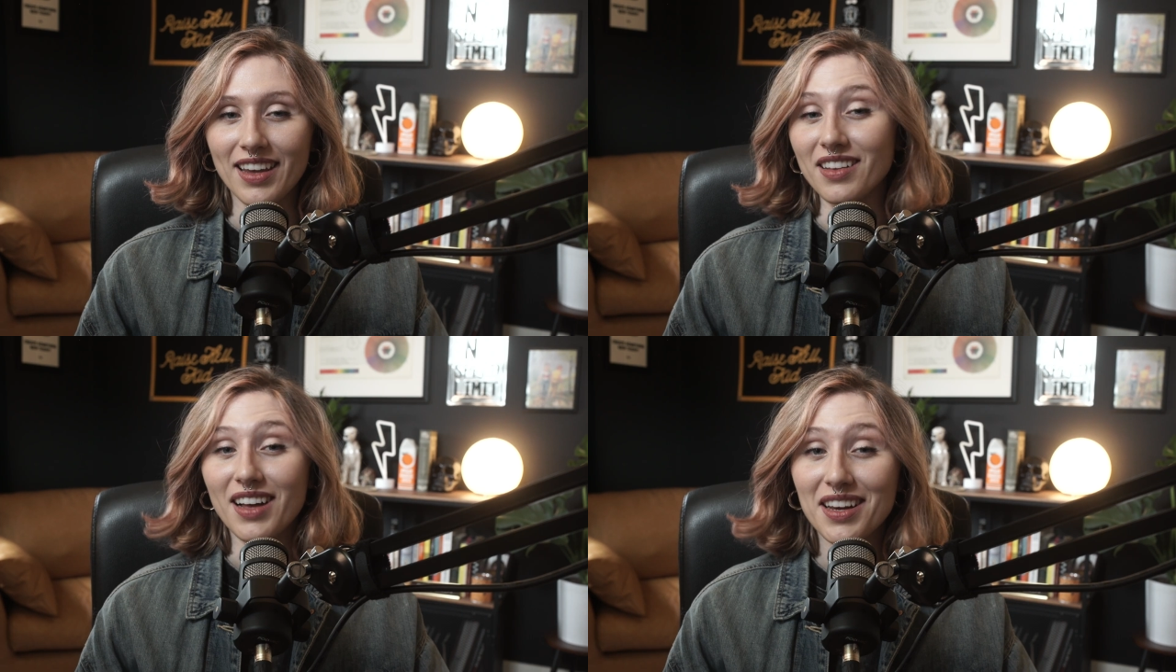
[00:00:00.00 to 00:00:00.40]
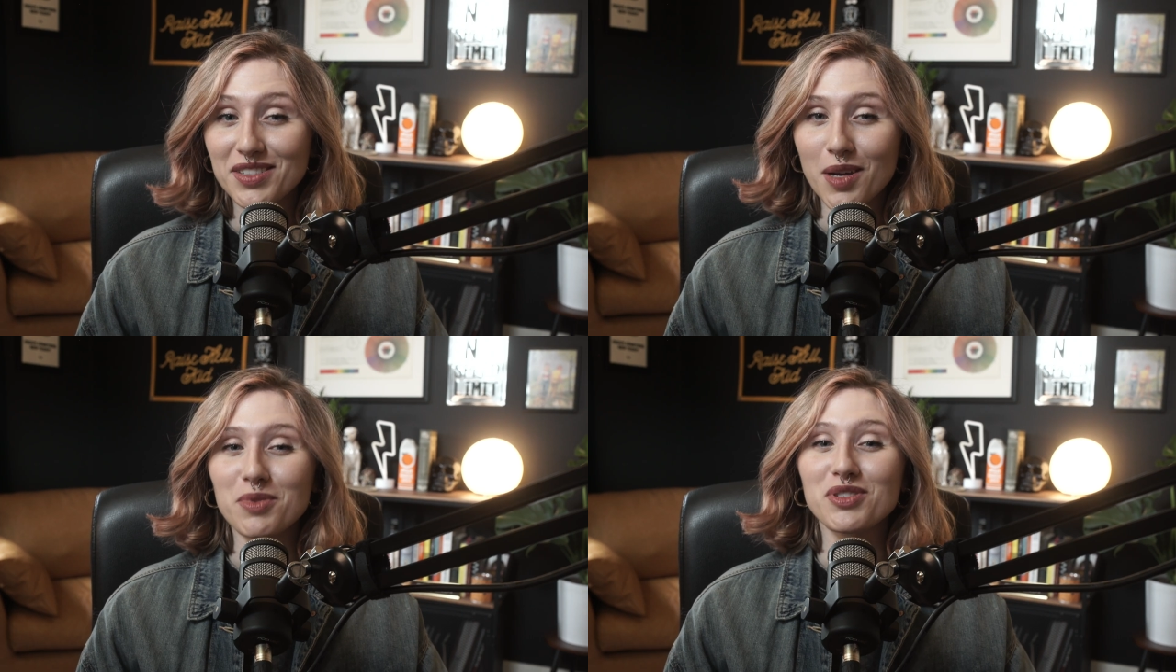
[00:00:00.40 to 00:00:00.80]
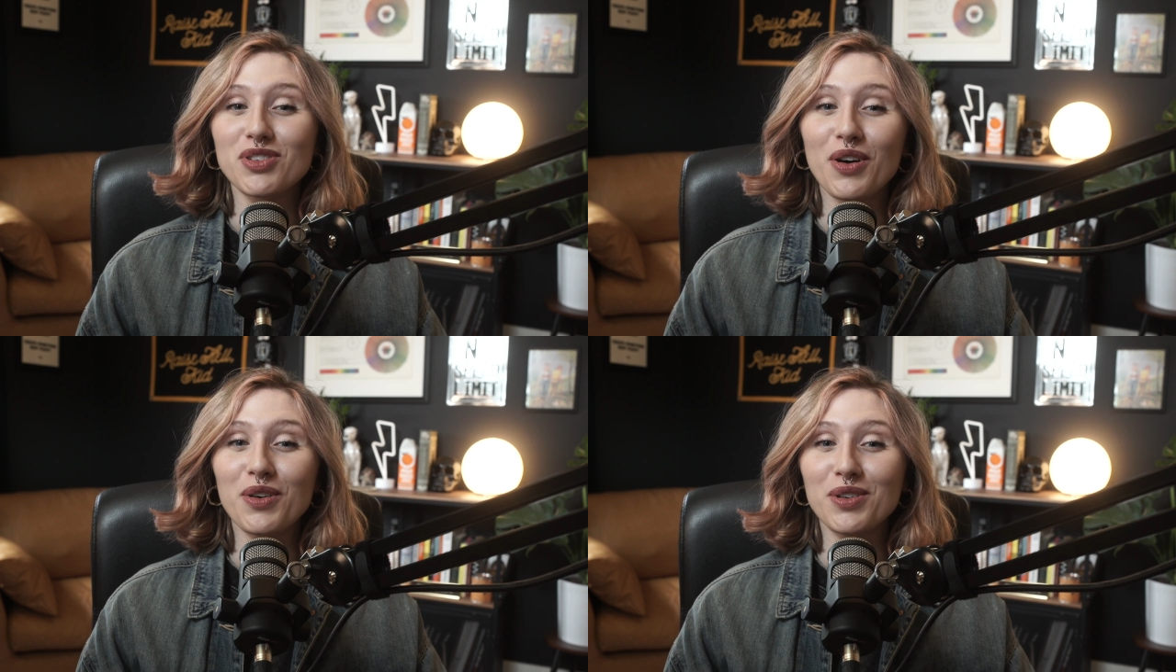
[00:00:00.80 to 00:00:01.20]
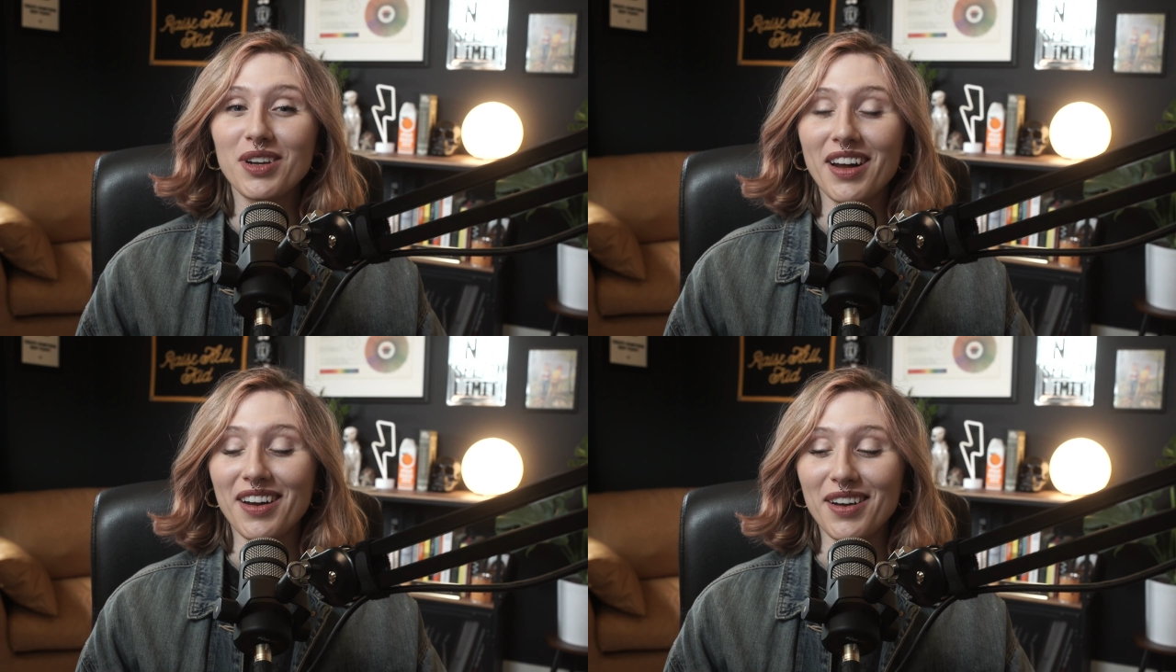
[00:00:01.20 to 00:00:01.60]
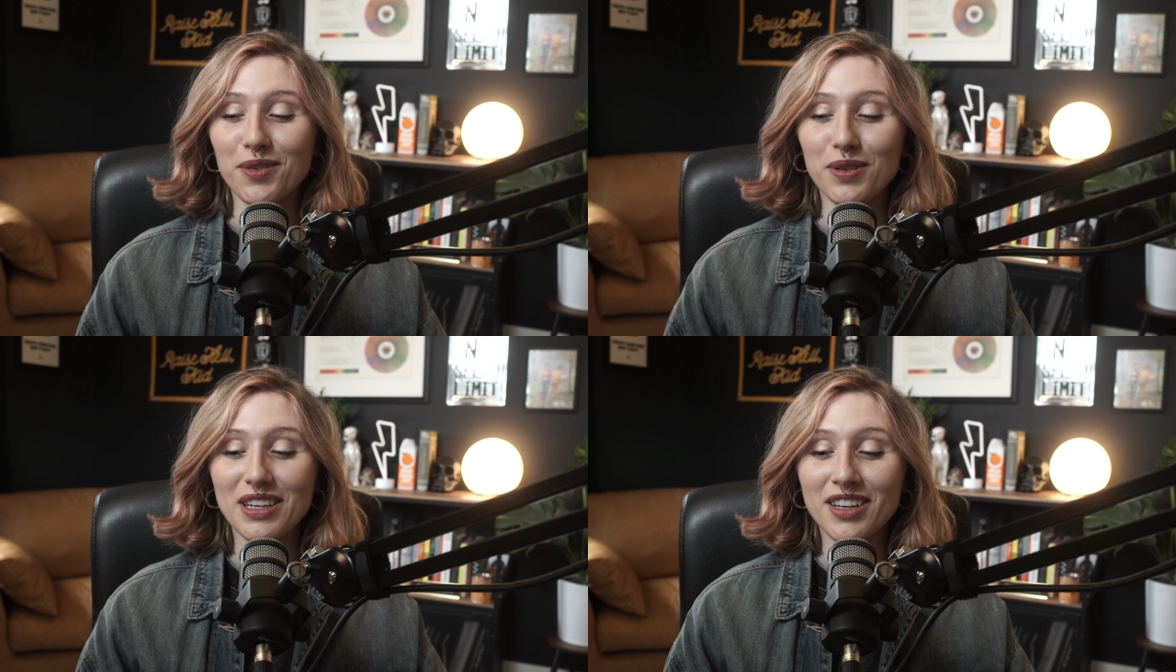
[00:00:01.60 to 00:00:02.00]
In the last episode, episode,
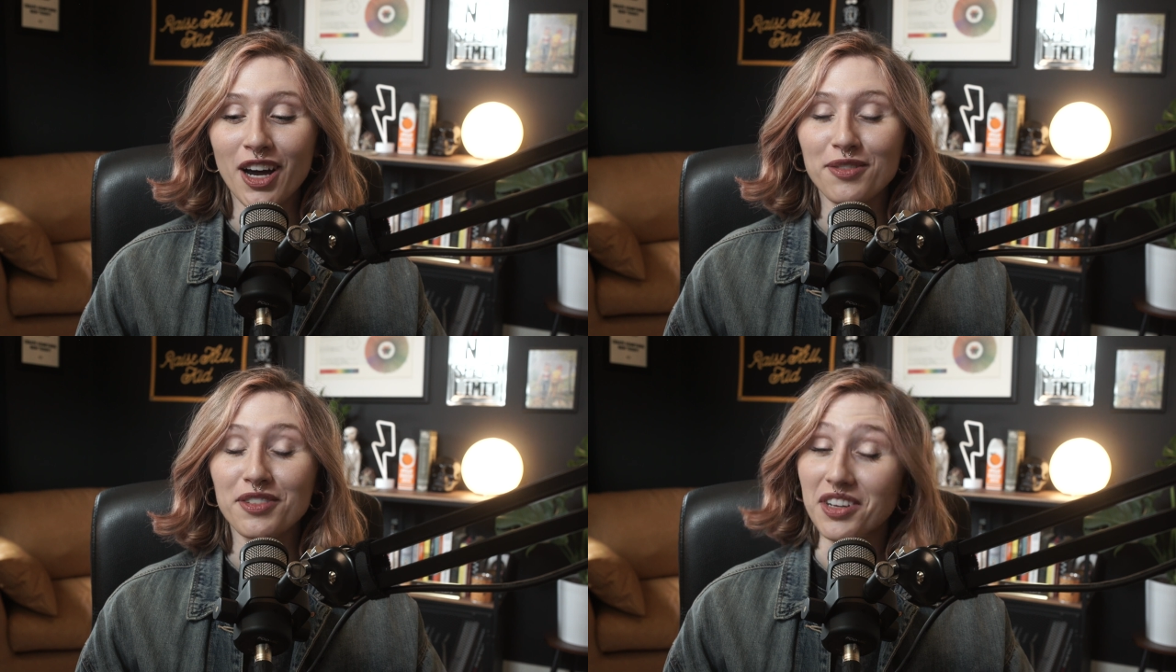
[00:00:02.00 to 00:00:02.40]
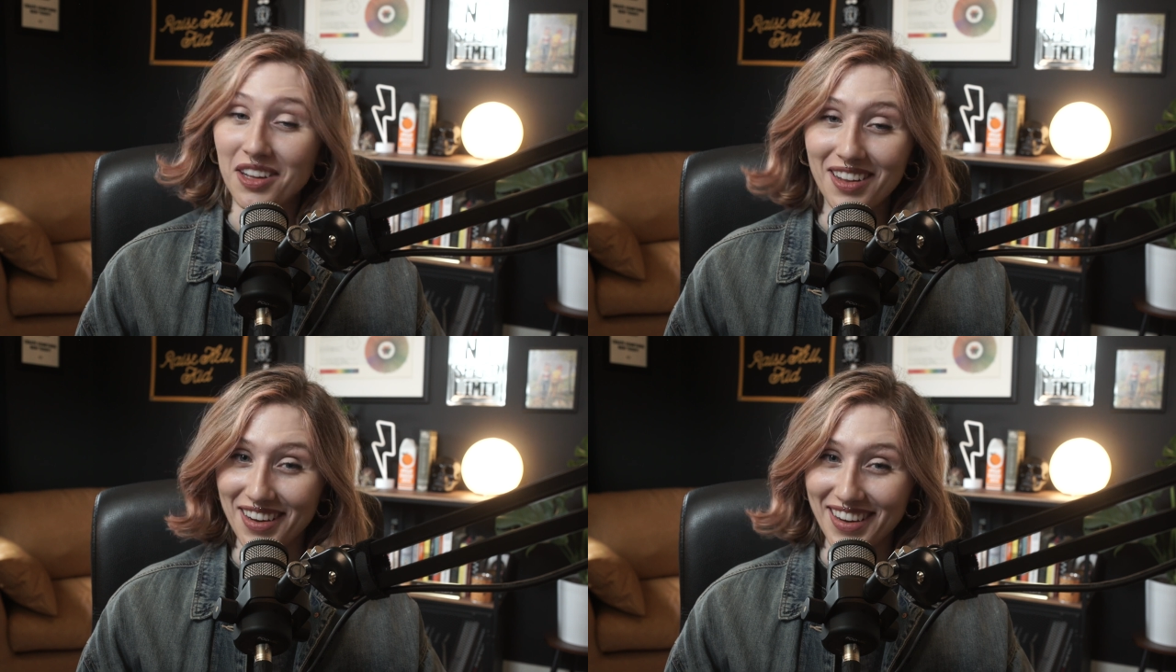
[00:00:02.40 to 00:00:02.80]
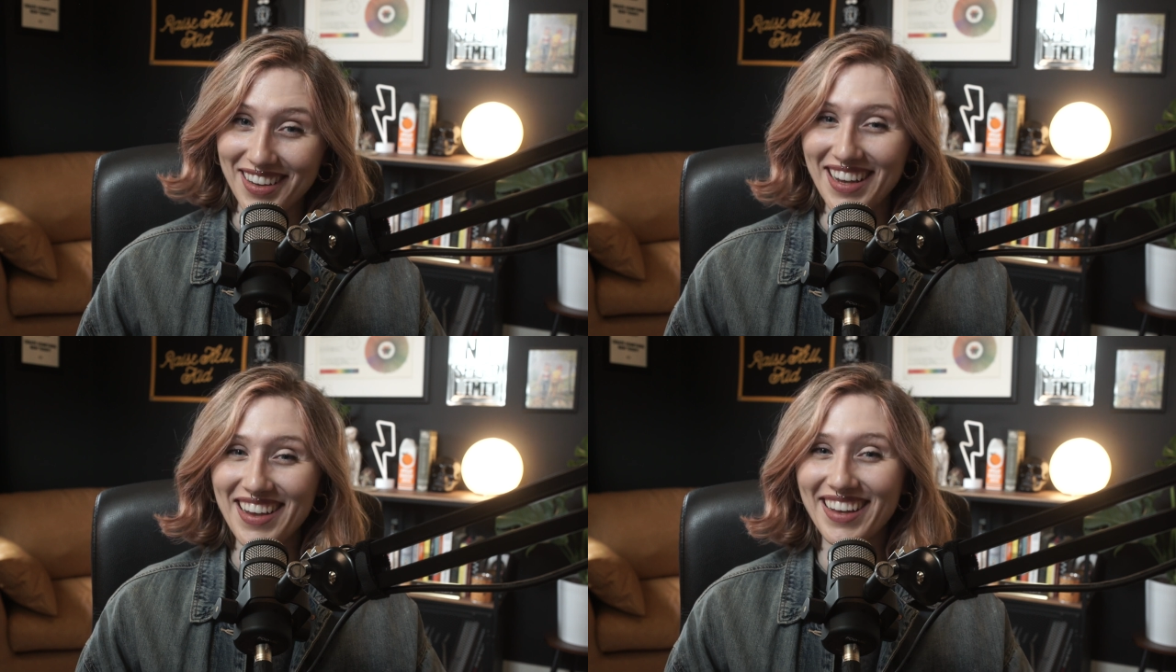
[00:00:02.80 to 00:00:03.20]
uh, we covered a lot